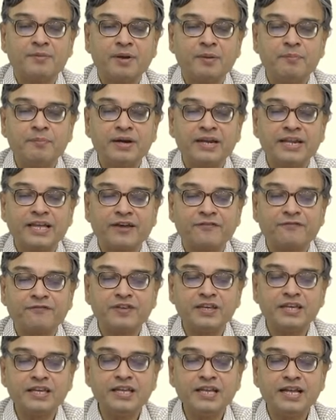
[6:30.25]
member F
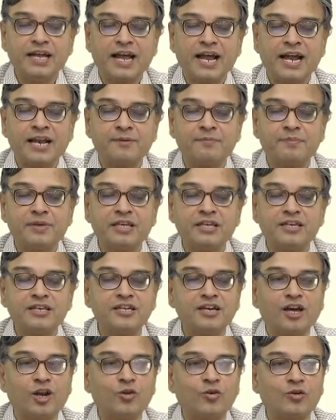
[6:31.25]
E and B
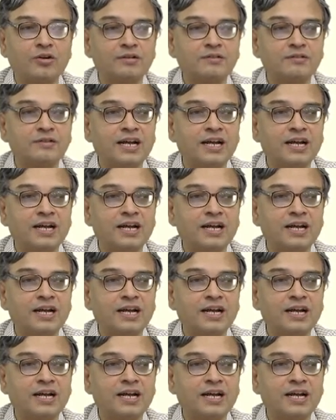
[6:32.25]
E alone